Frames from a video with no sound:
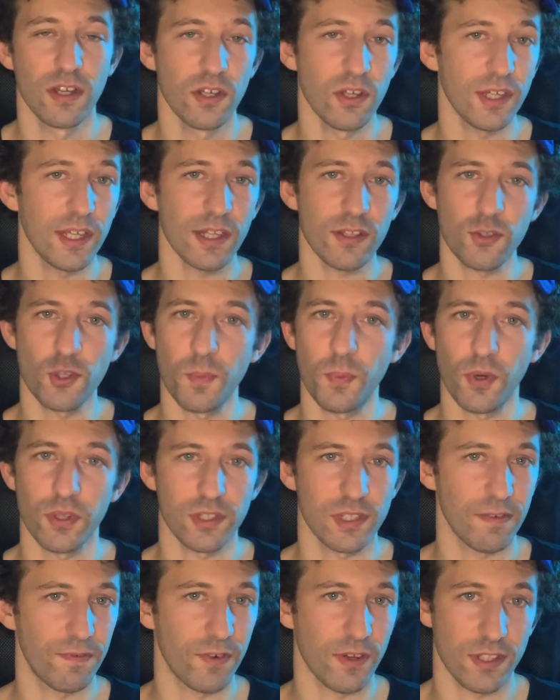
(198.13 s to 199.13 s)
You can
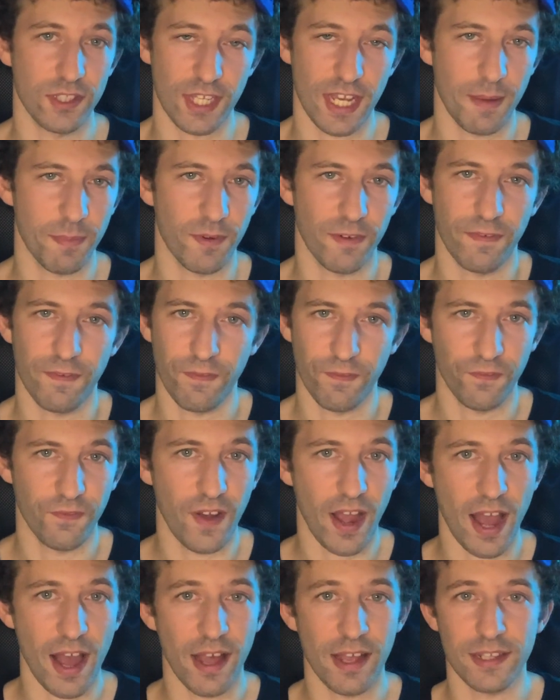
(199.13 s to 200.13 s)
support different type of
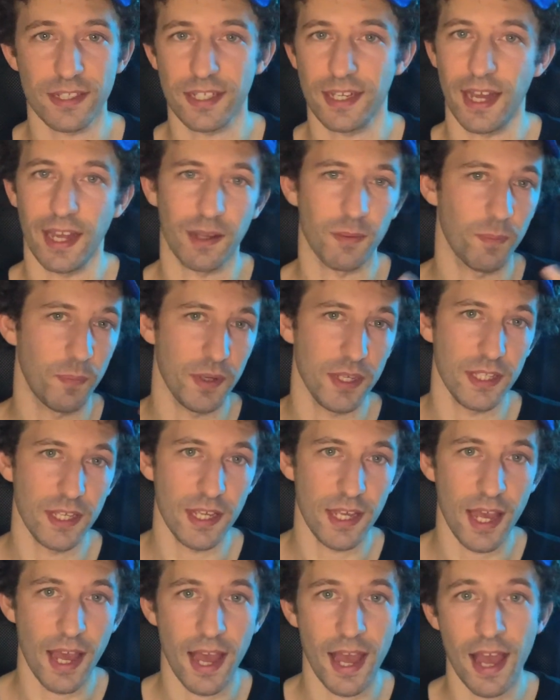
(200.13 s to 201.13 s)
files like
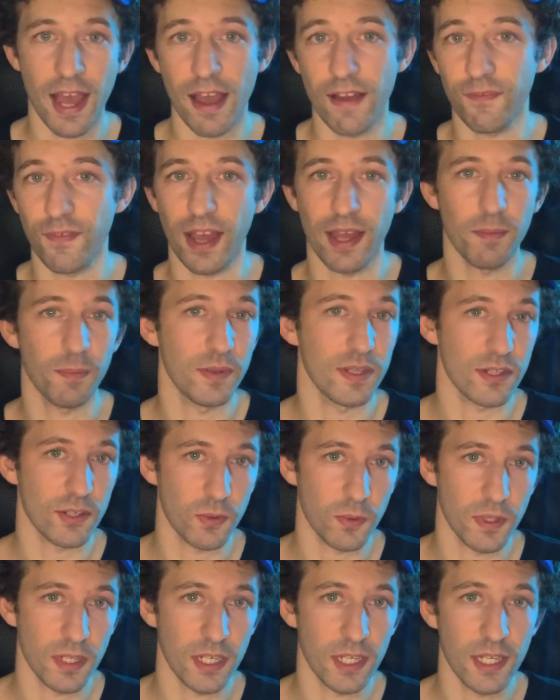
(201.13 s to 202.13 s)
PDF,
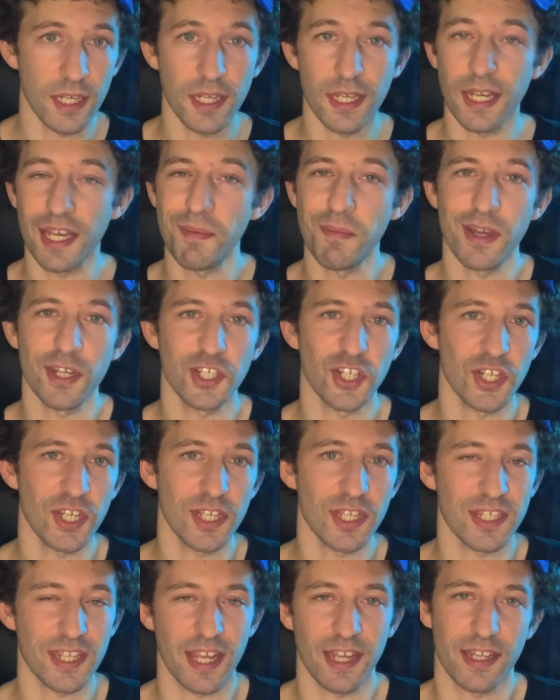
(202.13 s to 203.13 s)
MP3,
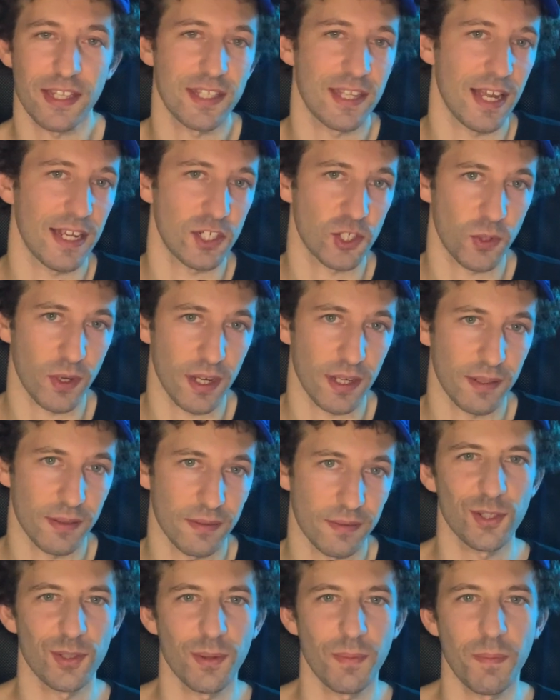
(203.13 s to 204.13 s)
images, etc.
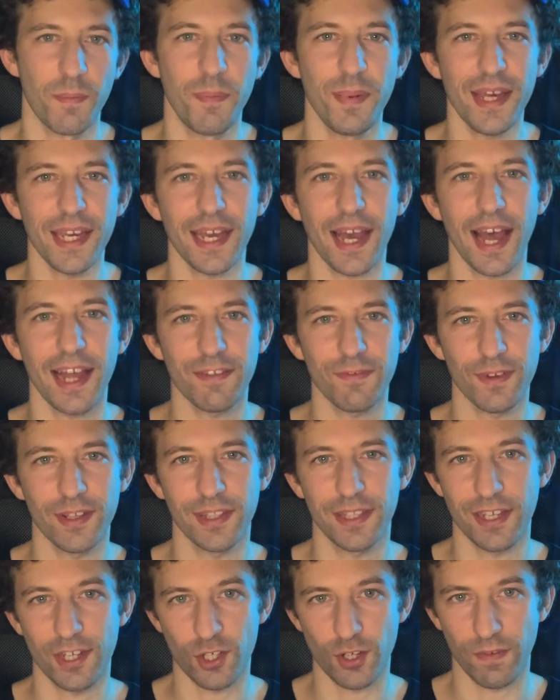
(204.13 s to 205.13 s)
So the big
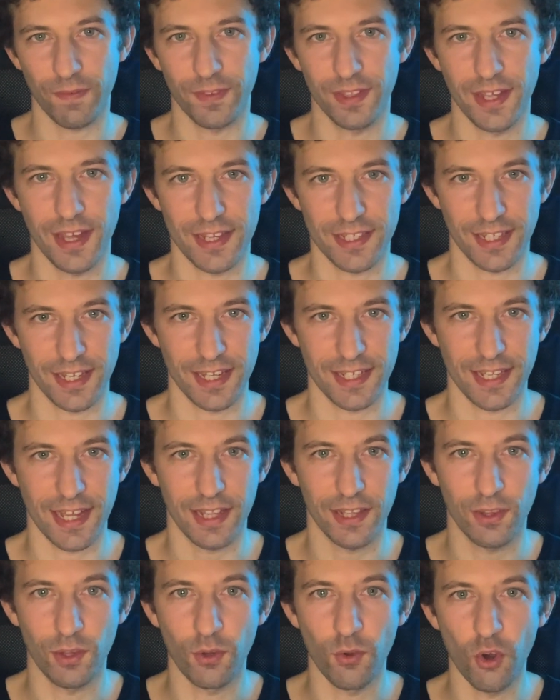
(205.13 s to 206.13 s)
advantage of this is
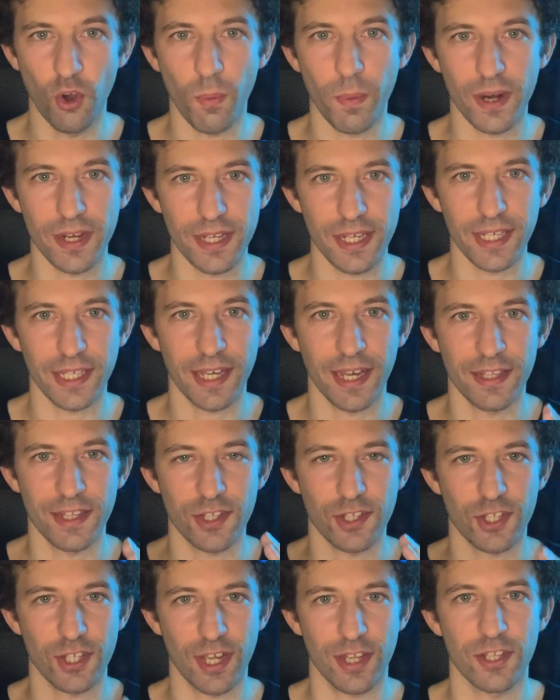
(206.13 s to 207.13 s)
that nobody
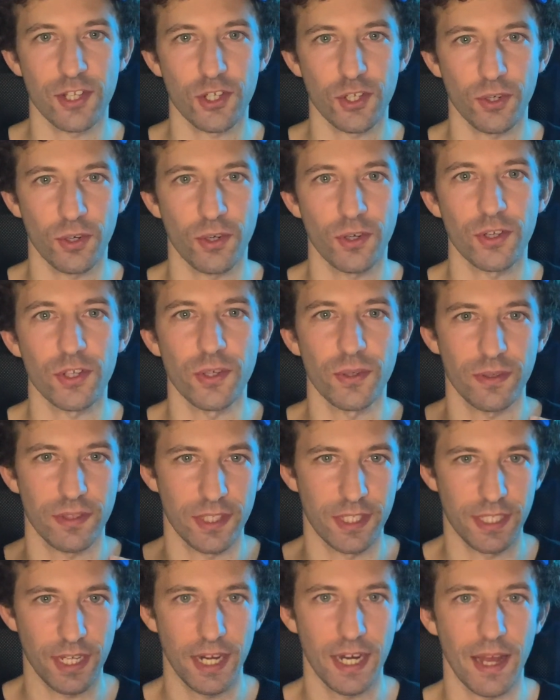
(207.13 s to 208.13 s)
can censor your
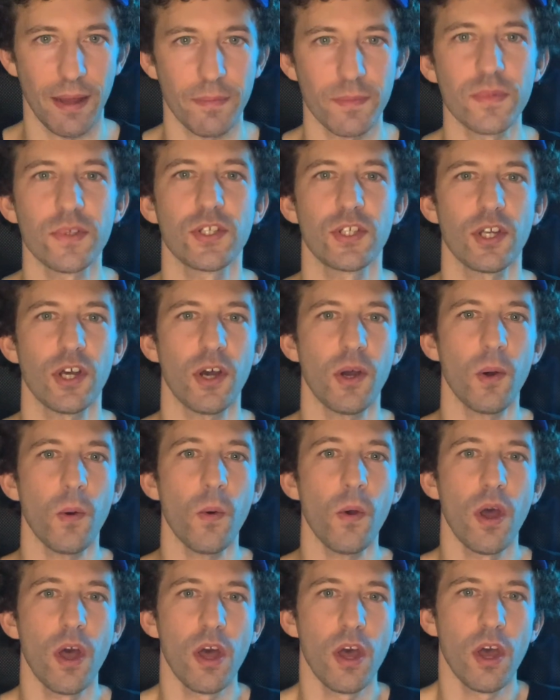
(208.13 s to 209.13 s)
data.
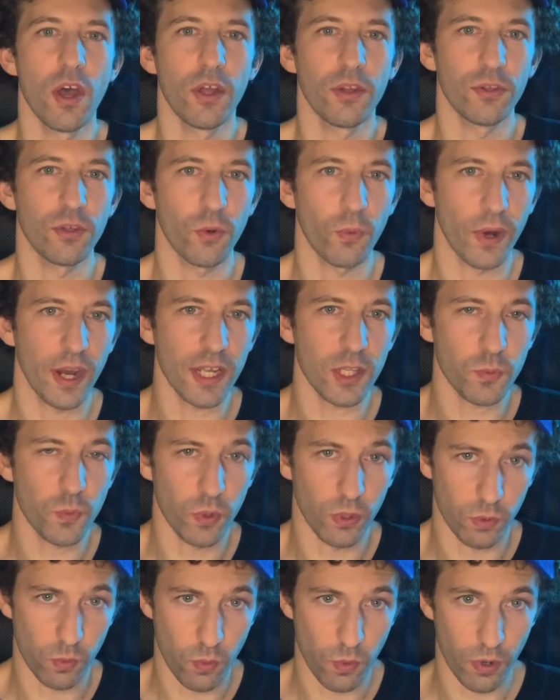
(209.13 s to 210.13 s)
So the way it
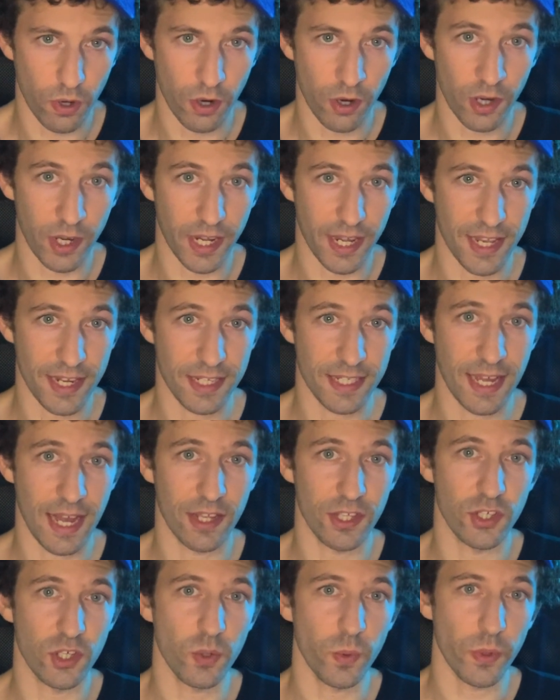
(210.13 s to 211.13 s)
will work is
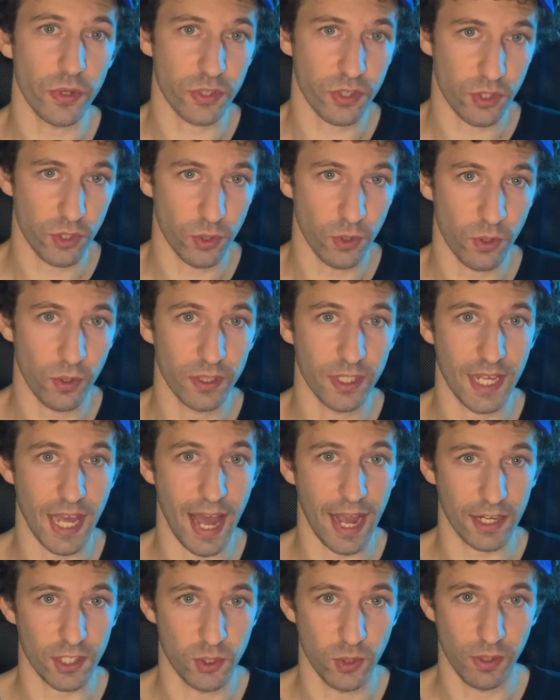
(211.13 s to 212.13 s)
that you will store the
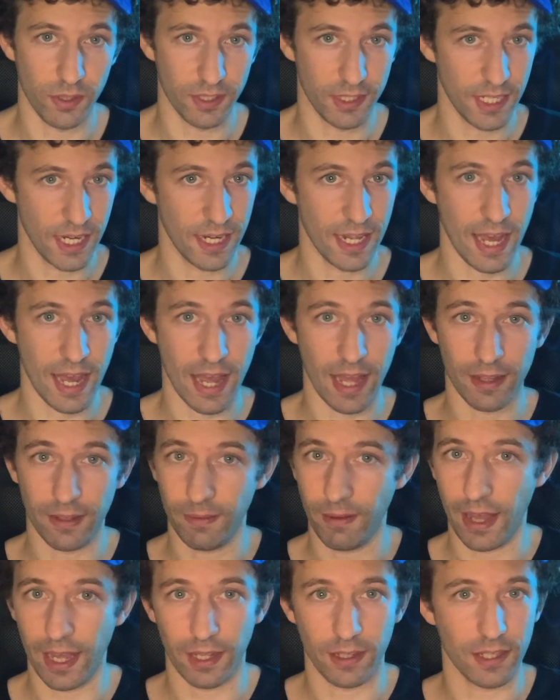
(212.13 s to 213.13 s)
actual data
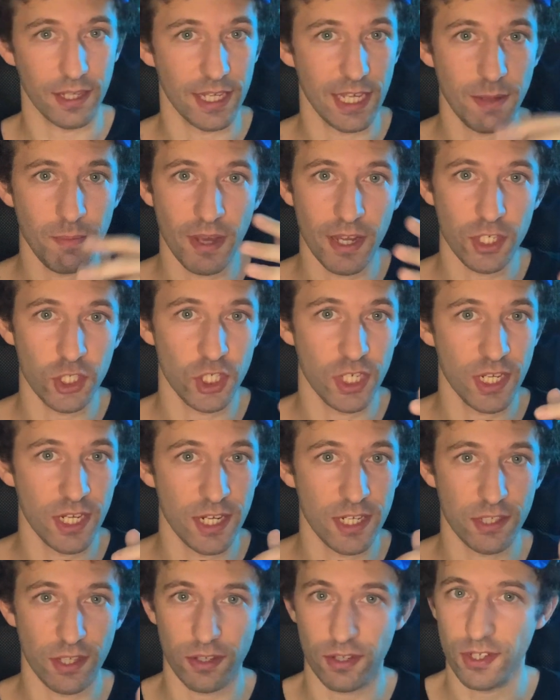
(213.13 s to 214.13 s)
like
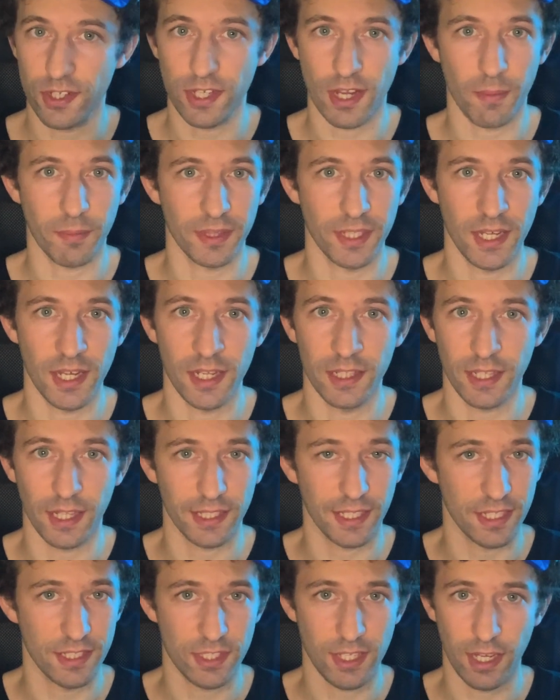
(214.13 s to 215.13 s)
images or something
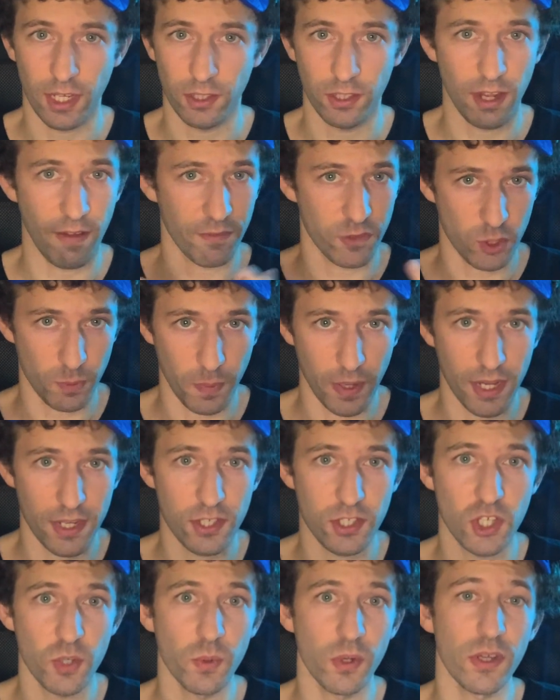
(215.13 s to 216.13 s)
that can take a lot of
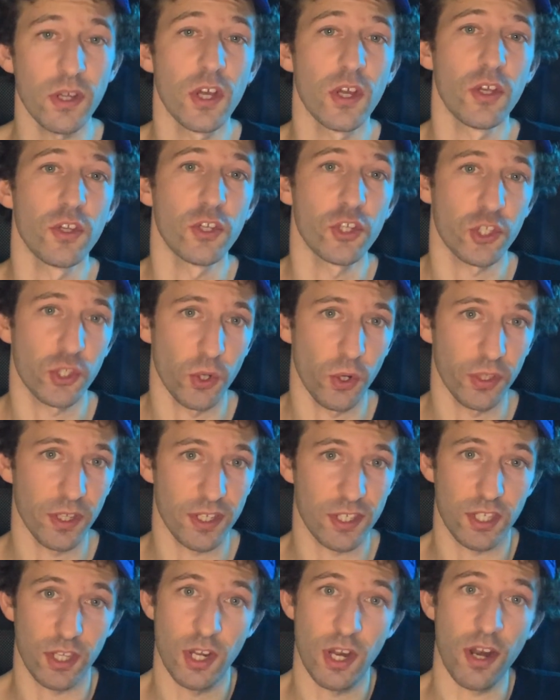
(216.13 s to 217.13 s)
space. You will store
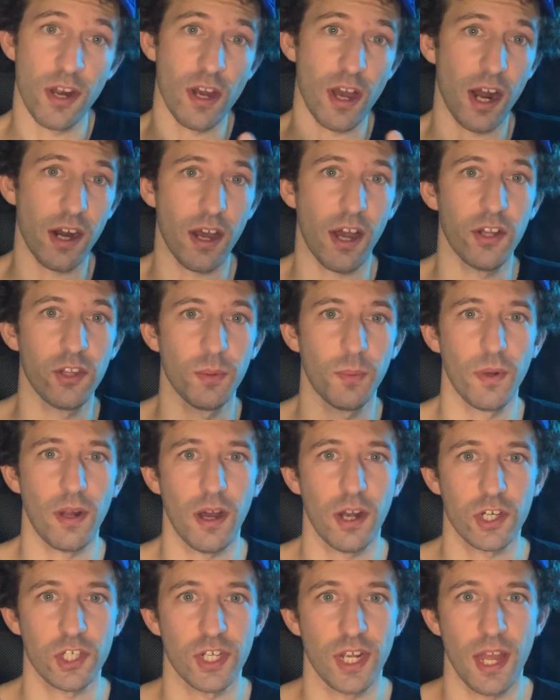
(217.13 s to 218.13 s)
this not on the
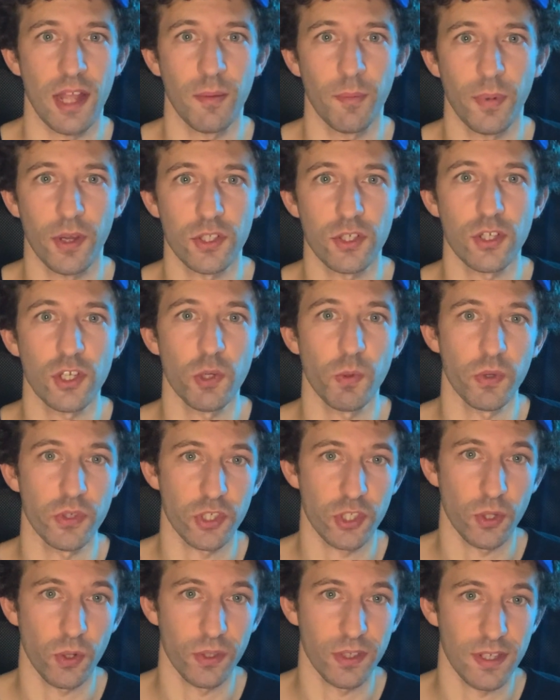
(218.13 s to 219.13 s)
blockchain, but you will
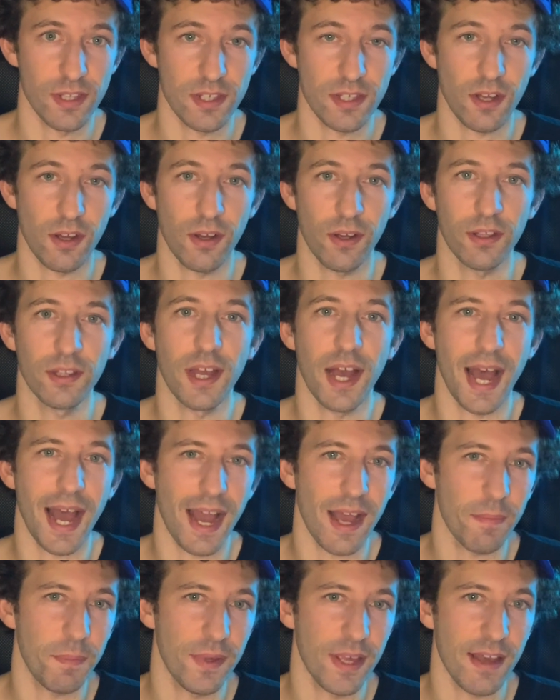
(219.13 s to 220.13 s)
store this on
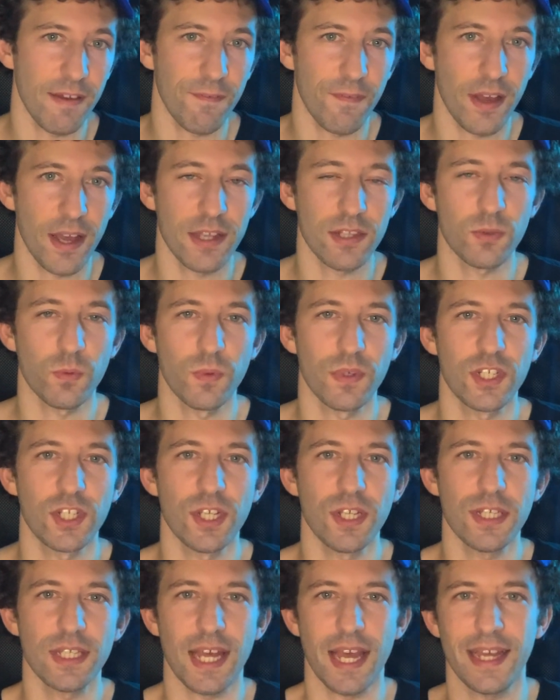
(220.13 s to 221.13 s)
IPFS,
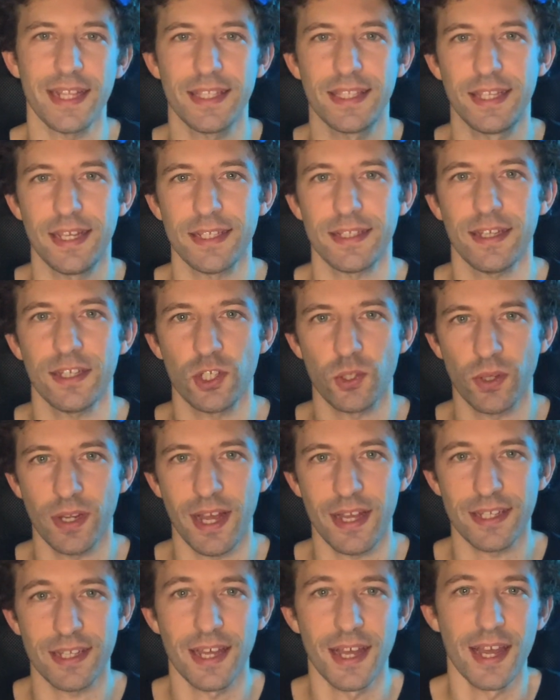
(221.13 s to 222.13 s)
which is a
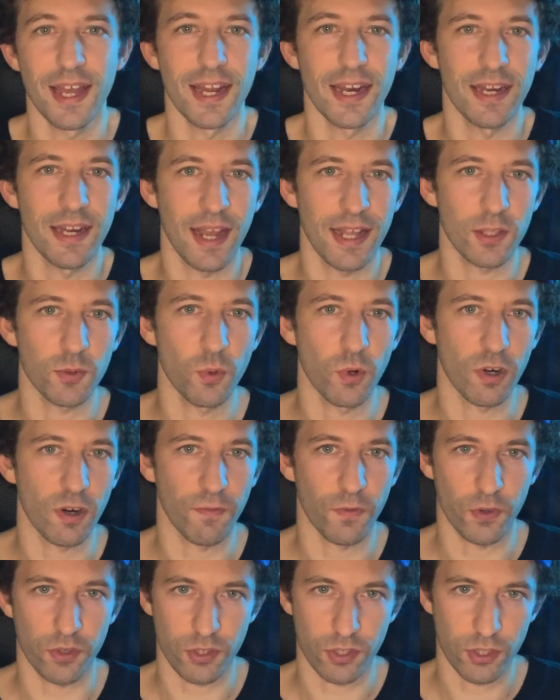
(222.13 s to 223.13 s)
decentralized
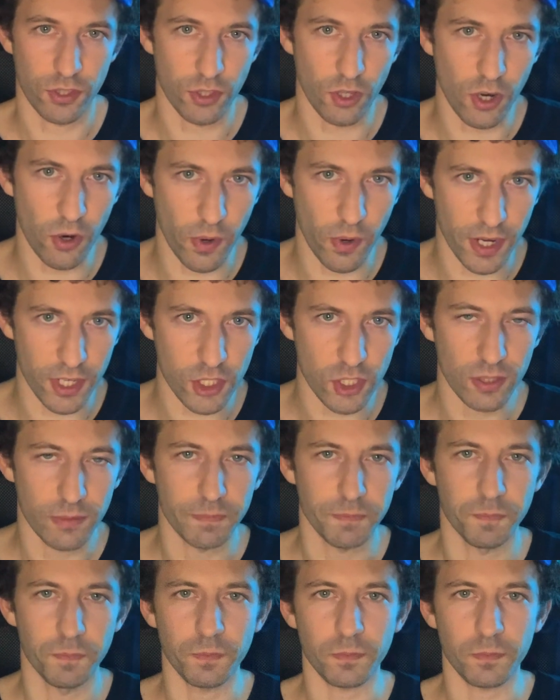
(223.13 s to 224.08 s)
network for storage.